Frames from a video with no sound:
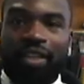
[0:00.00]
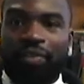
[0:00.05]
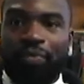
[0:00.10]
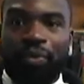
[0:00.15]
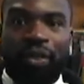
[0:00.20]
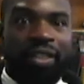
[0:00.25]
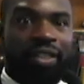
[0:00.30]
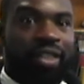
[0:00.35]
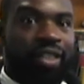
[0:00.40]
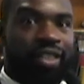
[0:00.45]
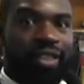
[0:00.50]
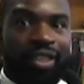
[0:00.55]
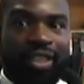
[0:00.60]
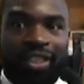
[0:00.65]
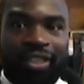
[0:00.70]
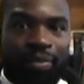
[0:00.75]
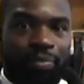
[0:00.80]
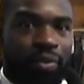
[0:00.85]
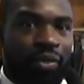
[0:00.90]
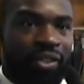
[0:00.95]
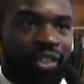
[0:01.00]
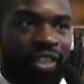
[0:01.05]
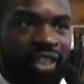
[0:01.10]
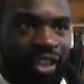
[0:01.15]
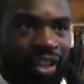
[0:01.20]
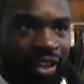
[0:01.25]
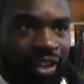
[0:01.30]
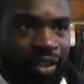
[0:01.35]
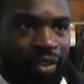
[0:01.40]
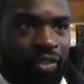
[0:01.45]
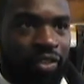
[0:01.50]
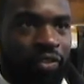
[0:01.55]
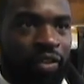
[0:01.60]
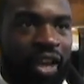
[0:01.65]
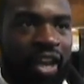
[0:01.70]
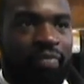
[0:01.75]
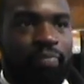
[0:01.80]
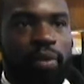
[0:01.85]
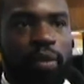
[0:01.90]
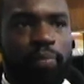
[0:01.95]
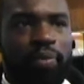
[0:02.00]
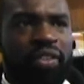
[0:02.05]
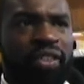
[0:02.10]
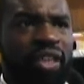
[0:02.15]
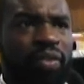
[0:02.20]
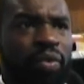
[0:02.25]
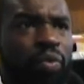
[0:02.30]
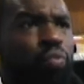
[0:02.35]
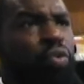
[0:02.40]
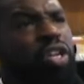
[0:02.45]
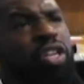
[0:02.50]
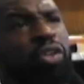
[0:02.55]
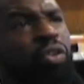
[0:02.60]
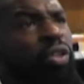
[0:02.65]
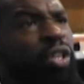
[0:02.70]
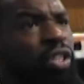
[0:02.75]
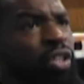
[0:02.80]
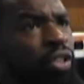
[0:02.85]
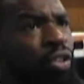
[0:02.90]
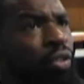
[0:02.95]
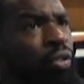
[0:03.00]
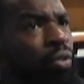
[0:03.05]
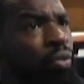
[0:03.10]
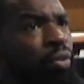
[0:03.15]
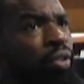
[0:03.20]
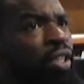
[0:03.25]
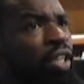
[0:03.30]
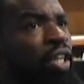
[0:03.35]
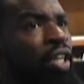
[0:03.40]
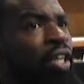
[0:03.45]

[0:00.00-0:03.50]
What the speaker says: wouldn't this lead to more jail? You have people say, well, what are you going to do